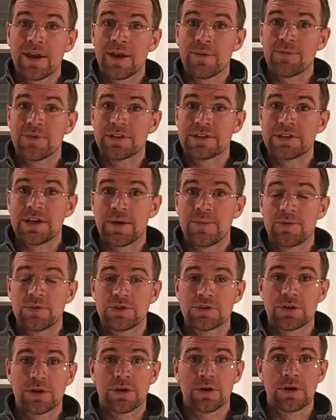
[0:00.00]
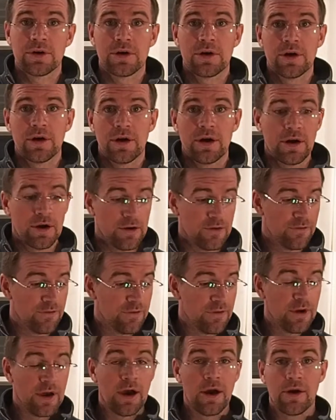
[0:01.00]
up the temperature of
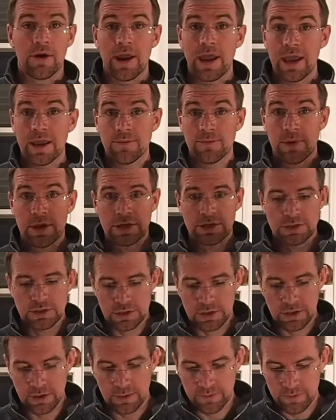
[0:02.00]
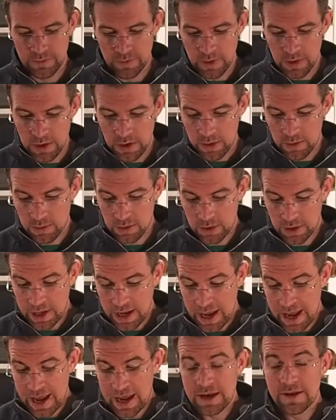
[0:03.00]
our egg mixture. We're going to
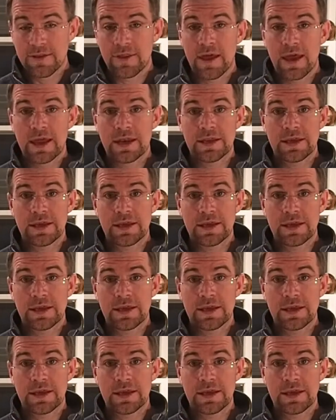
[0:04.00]
add that